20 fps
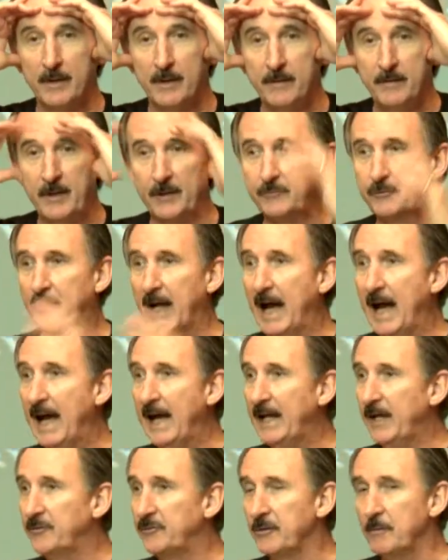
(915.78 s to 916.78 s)
this guy
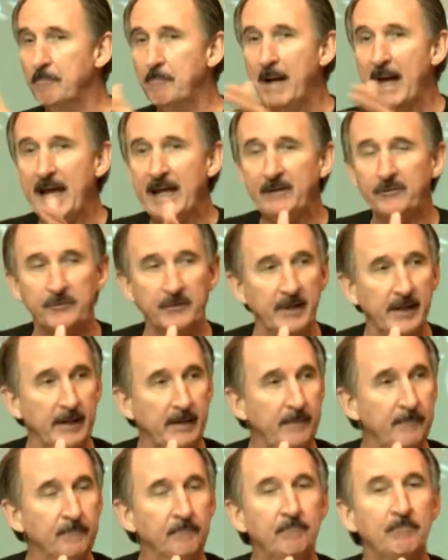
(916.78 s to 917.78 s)
is
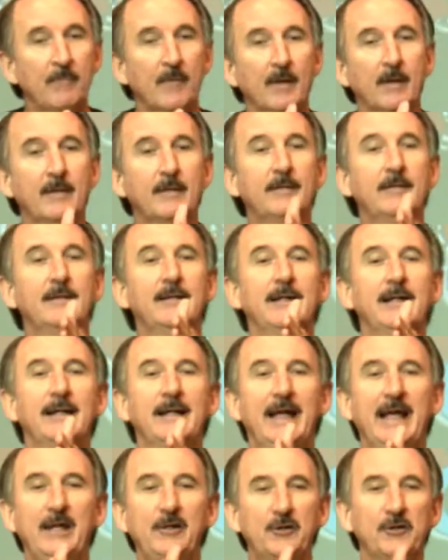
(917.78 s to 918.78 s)
amazing.
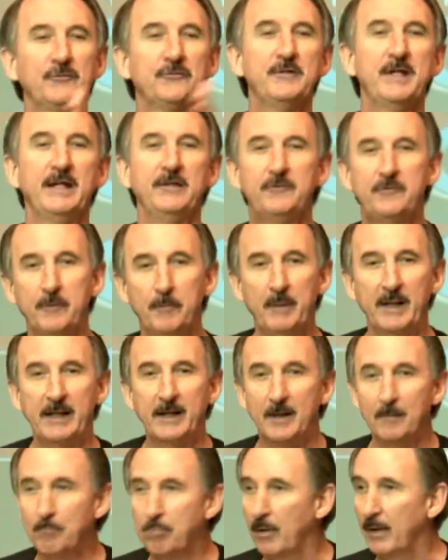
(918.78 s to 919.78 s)
He just needs to be
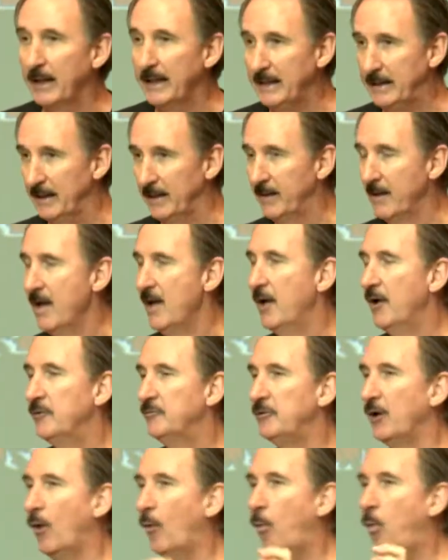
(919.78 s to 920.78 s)
completed.
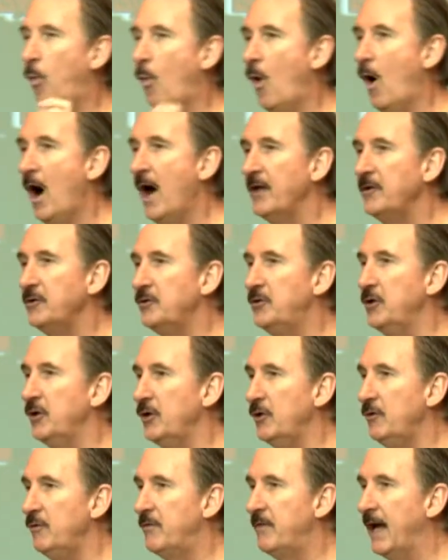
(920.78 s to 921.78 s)
So, what
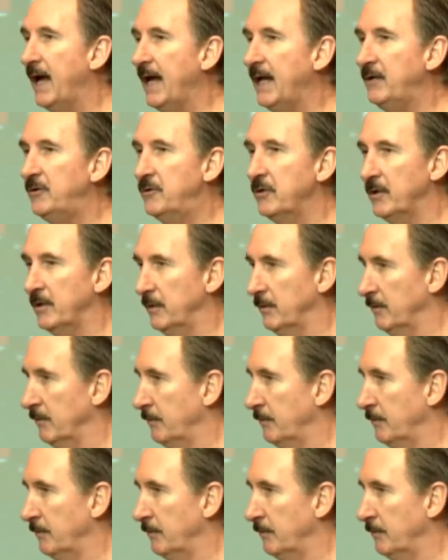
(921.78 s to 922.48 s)
do they do?